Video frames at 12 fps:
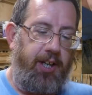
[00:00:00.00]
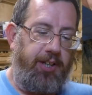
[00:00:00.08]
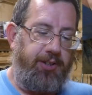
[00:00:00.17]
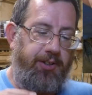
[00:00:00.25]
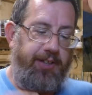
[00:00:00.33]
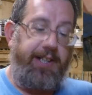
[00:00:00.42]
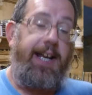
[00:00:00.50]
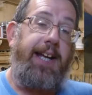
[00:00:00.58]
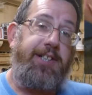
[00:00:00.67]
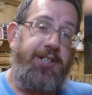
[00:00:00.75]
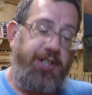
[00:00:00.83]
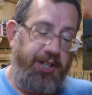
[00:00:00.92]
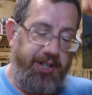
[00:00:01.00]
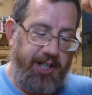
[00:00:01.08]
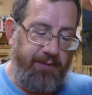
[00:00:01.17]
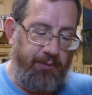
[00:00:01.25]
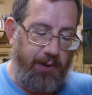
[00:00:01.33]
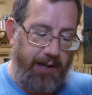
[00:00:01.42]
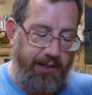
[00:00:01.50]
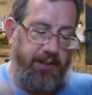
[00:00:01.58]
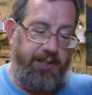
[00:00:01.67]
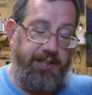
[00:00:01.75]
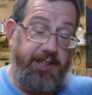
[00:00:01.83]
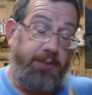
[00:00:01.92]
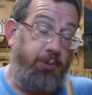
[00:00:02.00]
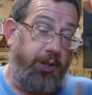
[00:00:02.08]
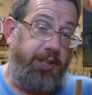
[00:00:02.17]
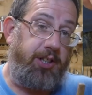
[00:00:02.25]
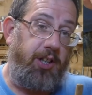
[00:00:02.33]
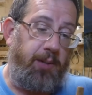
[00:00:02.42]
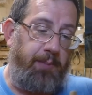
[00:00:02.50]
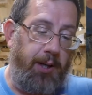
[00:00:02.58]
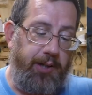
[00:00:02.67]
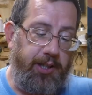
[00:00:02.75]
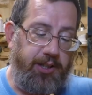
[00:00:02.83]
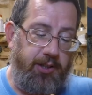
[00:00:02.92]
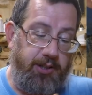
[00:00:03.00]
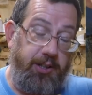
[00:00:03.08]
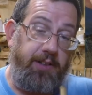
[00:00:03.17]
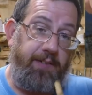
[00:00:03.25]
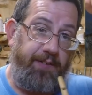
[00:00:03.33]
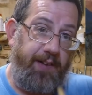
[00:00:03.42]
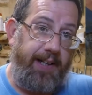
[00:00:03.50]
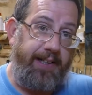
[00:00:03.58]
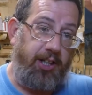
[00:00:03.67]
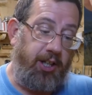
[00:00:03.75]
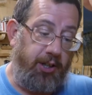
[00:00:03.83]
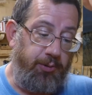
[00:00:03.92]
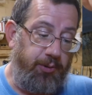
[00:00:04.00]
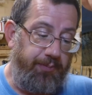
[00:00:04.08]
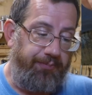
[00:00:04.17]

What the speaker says: So I then had to turn another one. This is what it's like blowing fairly low.